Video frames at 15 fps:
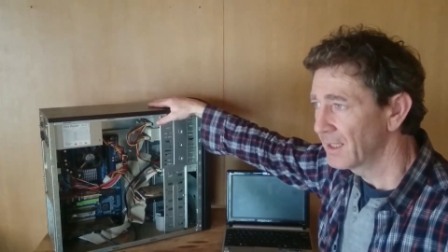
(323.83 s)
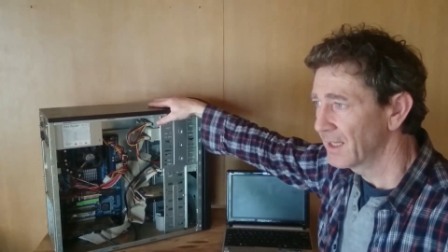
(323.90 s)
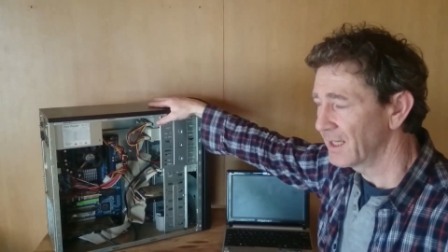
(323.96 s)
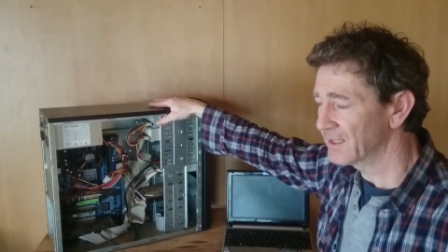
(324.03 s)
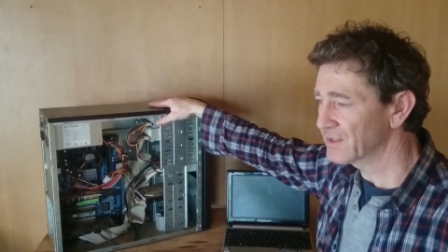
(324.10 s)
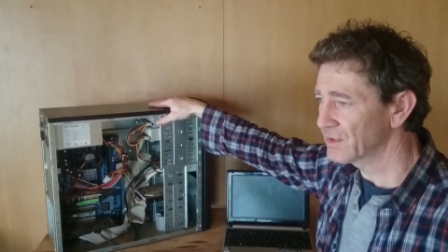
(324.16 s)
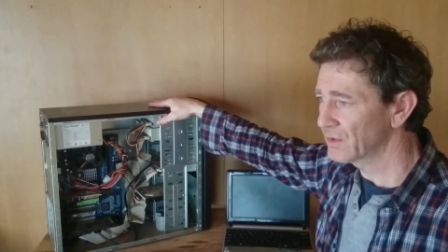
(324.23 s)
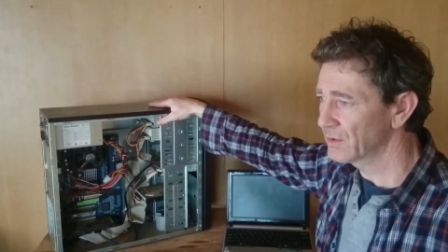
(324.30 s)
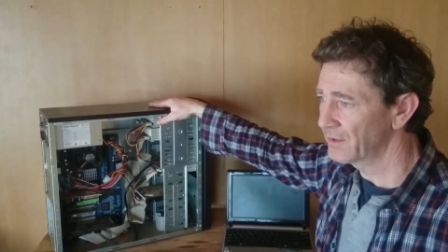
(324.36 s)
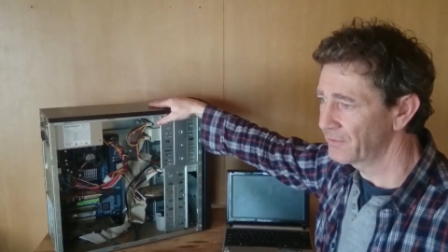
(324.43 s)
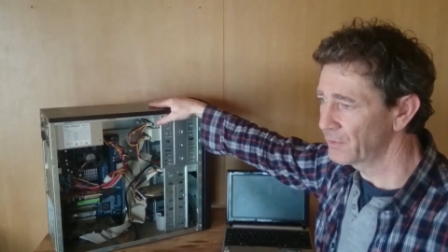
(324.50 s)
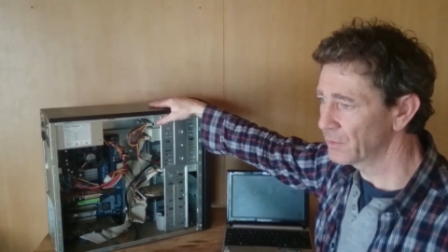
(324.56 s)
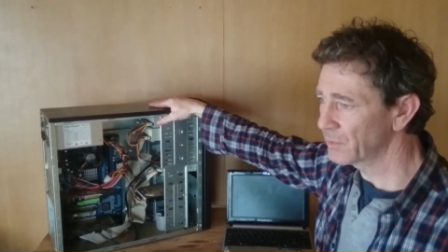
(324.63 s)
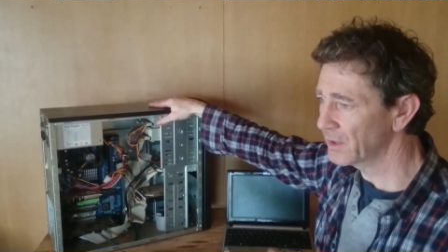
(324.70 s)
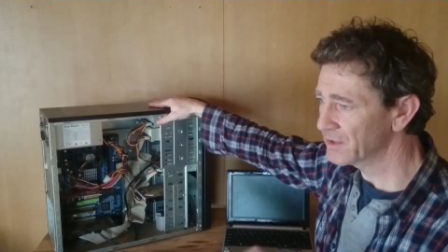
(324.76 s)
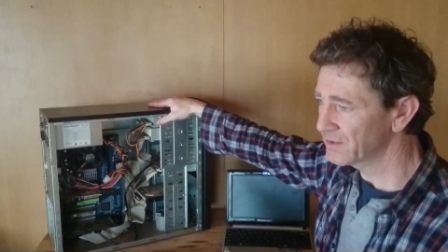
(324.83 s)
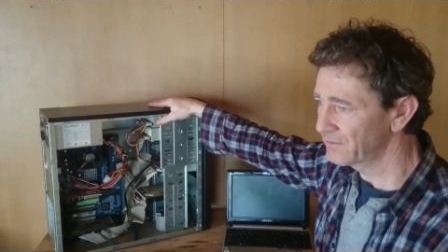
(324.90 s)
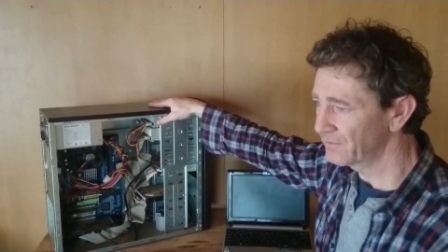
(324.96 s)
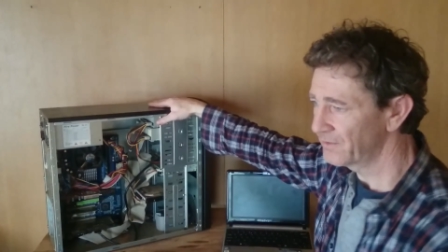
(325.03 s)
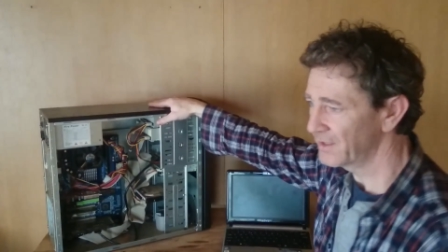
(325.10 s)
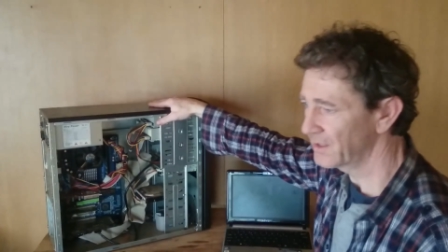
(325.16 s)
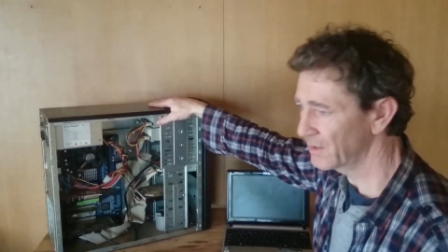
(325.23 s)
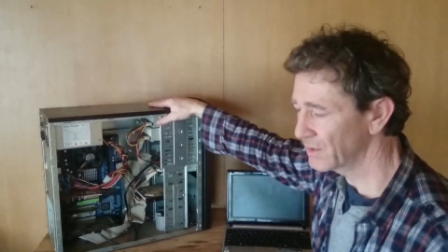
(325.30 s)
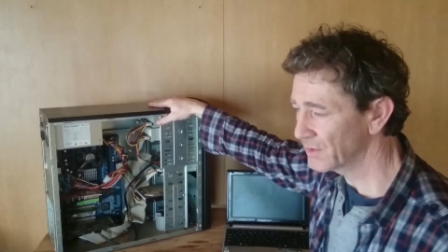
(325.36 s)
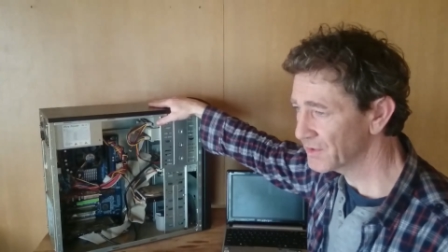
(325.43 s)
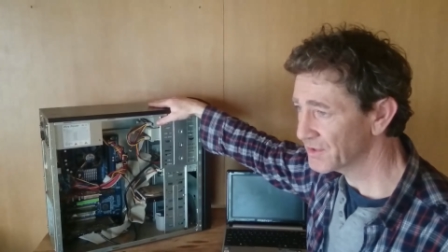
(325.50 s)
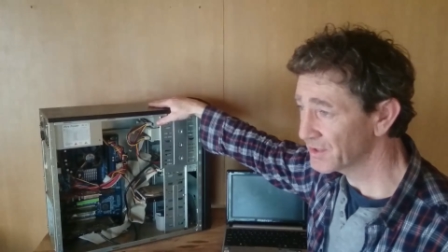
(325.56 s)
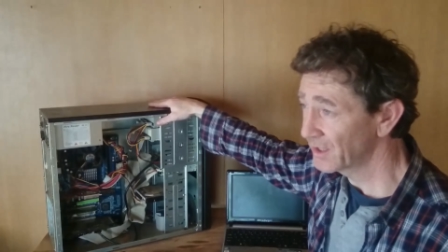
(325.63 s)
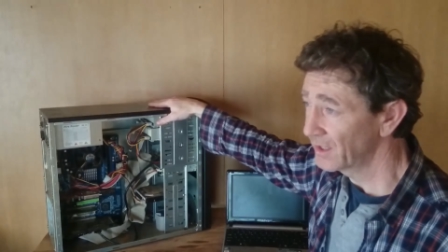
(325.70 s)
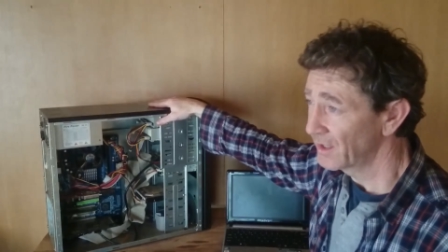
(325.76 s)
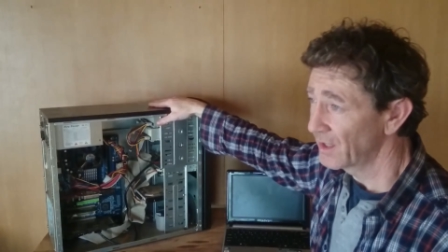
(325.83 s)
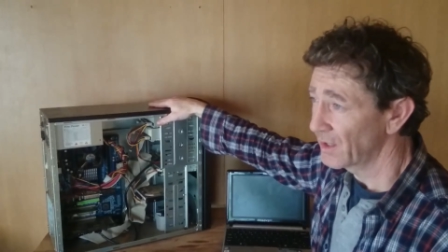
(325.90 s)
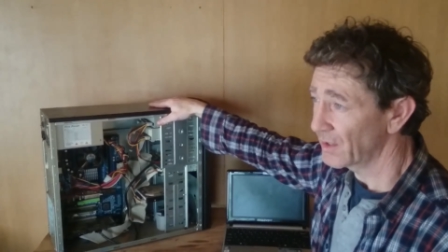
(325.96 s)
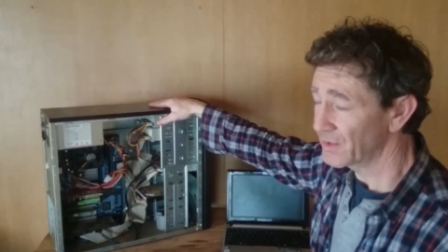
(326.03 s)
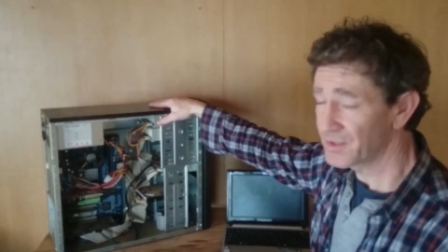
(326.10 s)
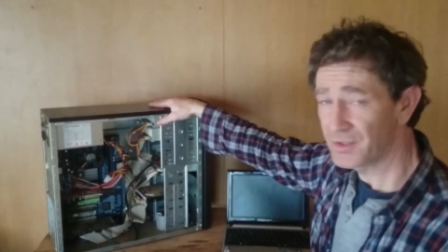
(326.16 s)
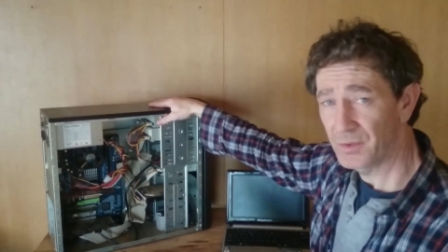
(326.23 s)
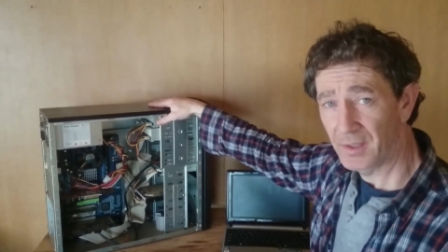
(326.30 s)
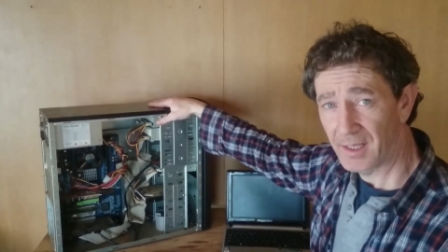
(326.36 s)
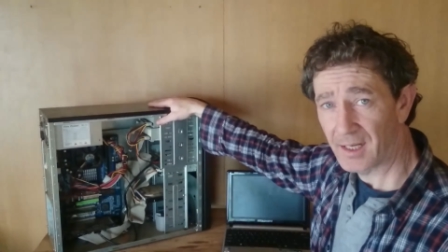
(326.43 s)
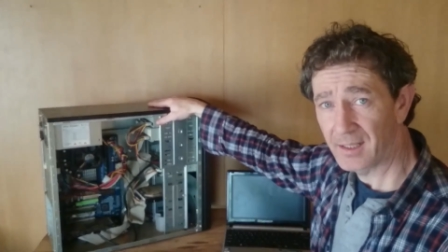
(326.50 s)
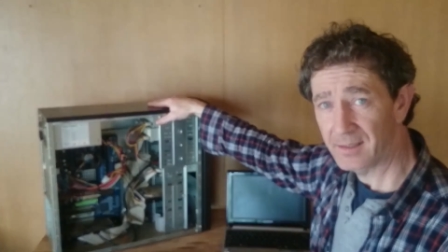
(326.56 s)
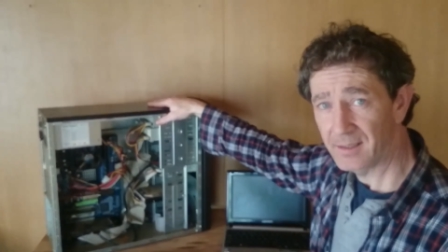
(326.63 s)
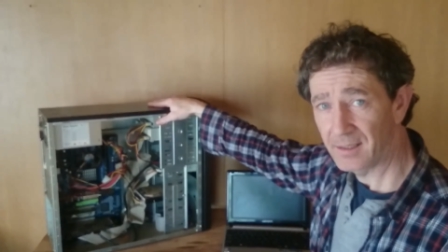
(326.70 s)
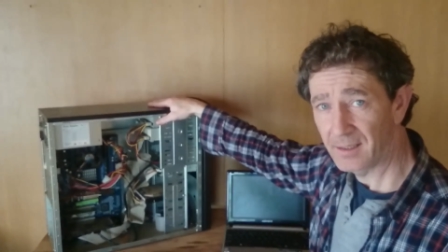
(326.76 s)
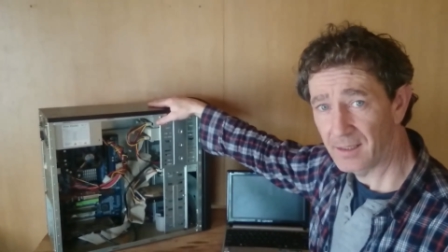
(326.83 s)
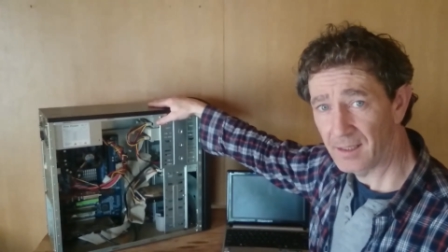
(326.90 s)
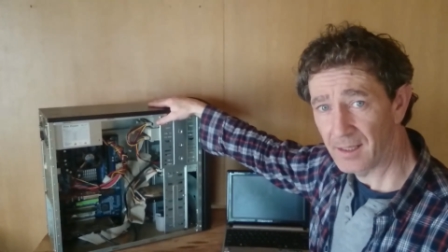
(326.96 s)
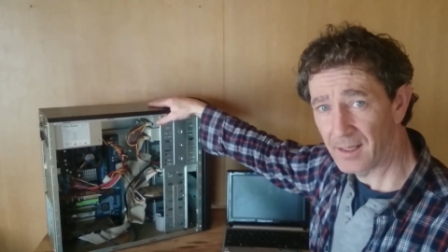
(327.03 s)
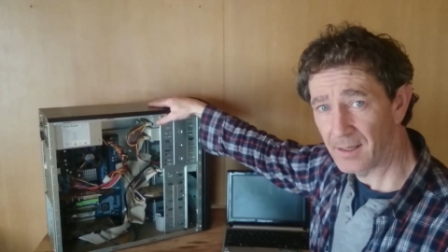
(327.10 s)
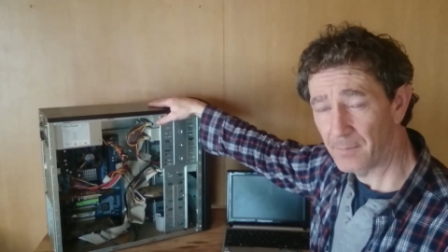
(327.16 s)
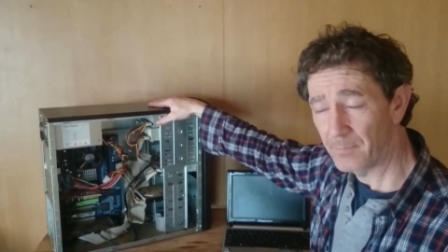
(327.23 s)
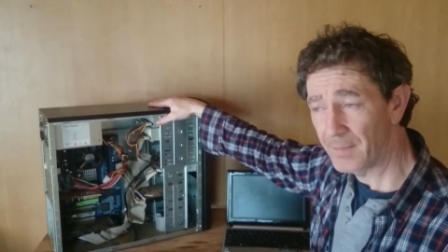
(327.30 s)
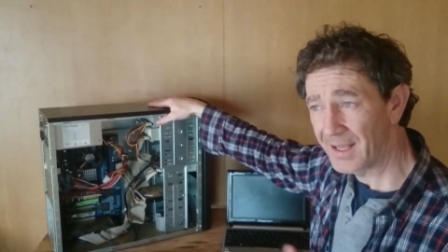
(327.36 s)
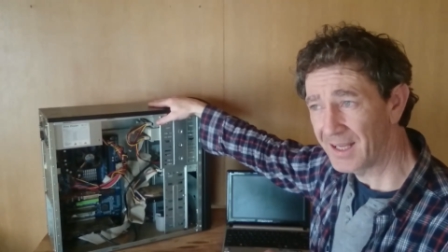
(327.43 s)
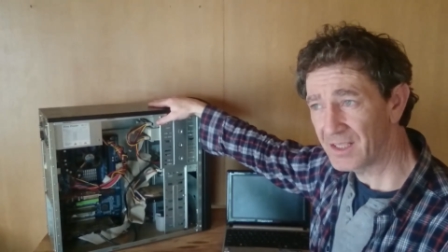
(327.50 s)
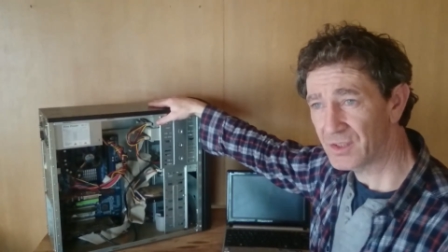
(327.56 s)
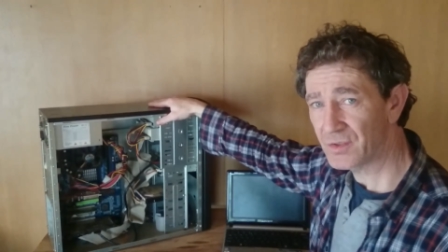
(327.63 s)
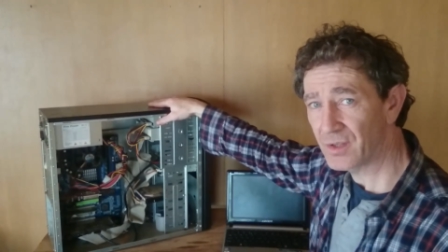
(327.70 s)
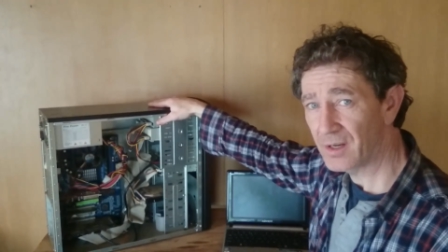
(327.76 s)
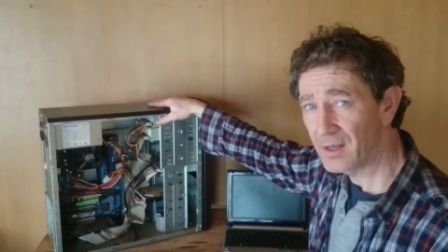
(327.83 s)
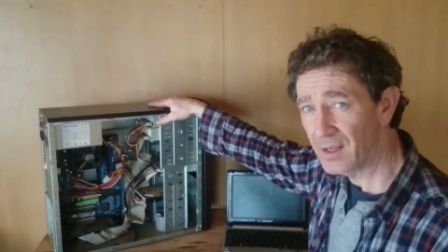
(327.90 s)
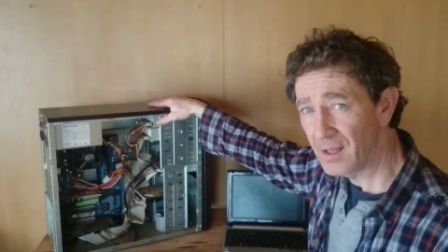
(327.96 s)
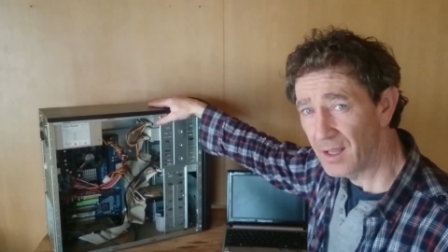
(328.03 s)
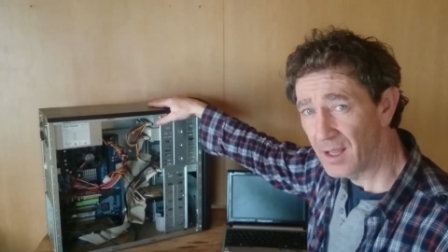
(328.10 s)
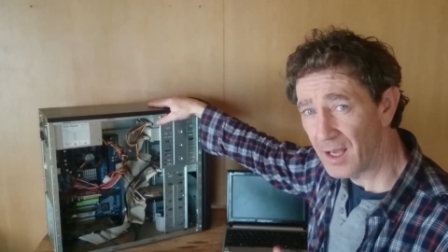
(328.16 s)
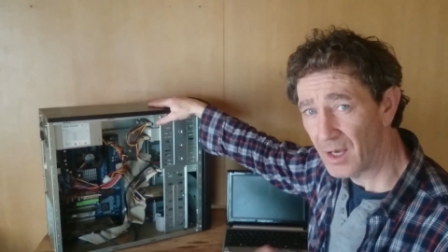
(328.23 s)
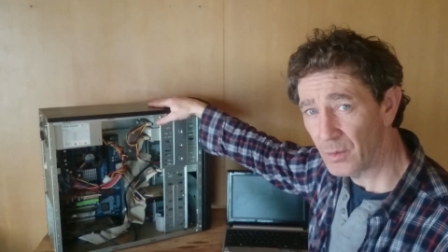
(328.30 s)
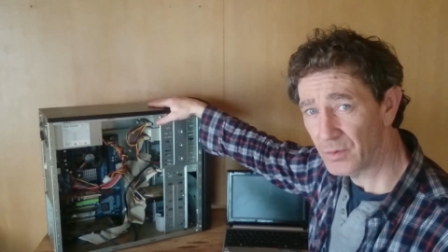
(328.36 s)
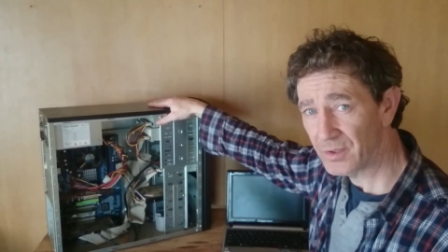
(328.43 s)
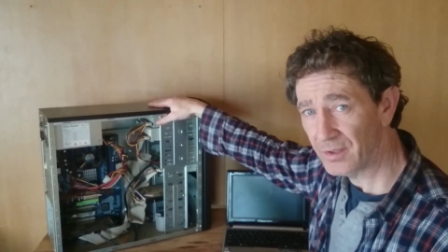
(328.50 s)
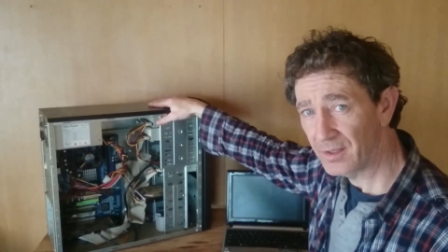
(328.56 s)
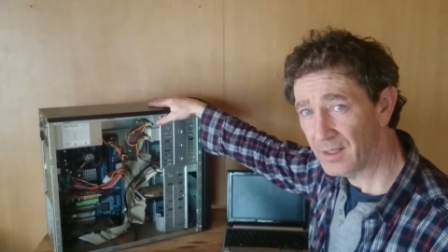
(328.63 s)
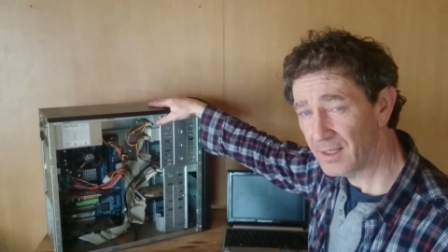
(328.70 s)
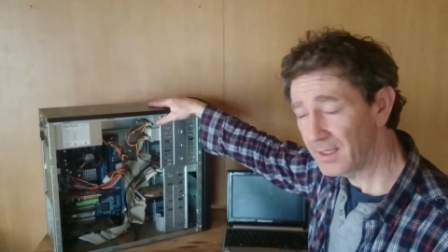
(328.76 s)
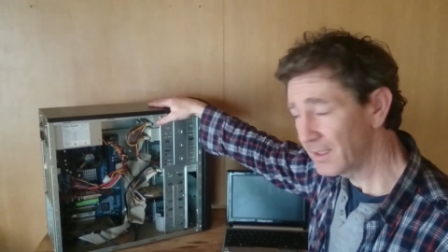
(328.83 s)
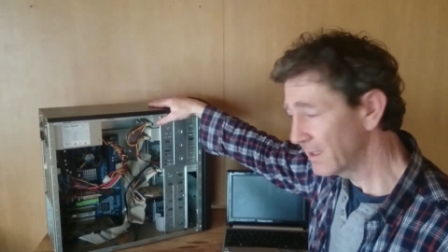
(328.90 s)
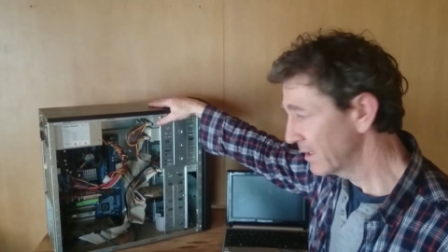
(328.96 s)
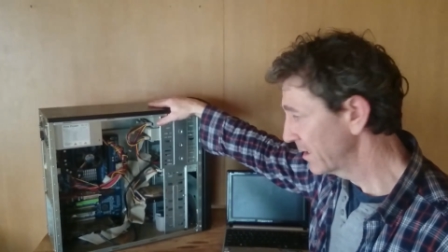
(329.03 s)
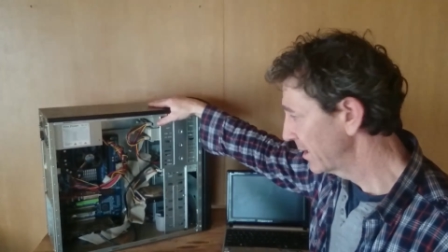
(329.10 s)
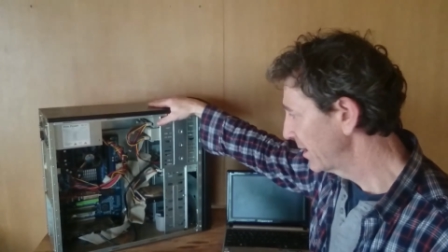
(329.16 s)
And so, if you were watching videos or doing anything um, extra out online,